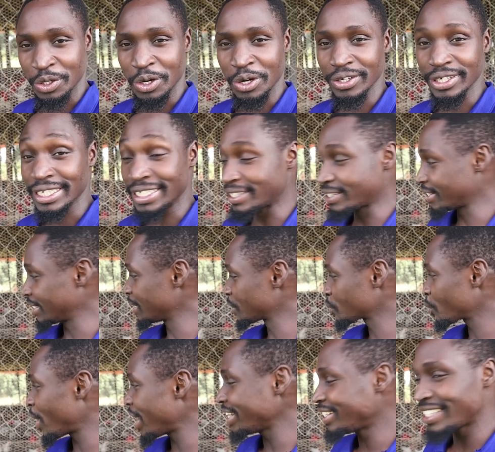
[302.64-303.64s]
You know, he's,
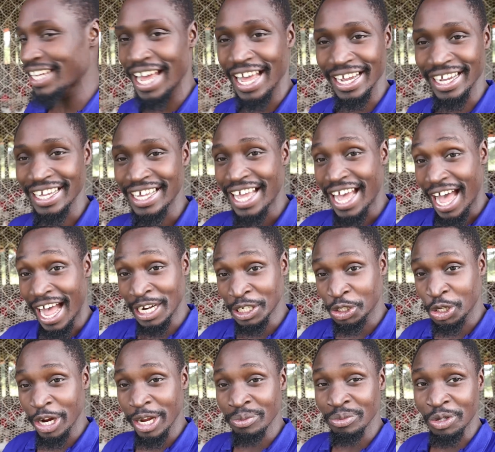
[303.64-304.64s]
he's quite young. I'll
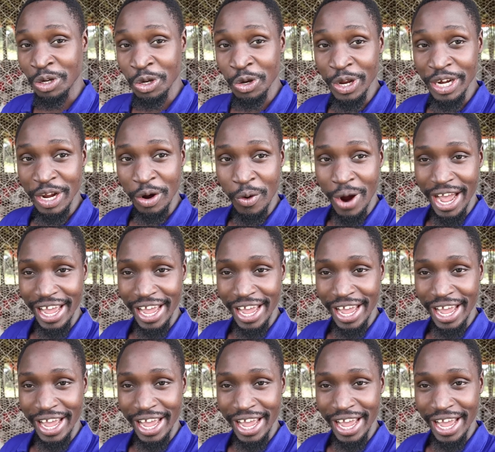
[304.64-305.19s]
show him to you in a